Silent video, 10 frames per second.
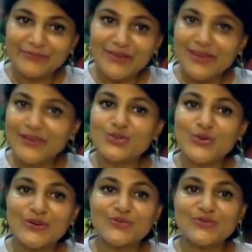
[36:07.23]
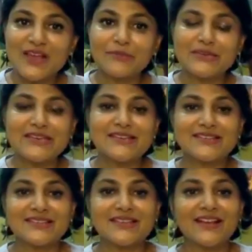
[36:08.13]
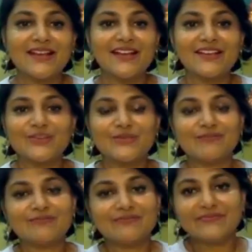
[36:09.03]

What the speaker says: bringing joy to somebody's, you know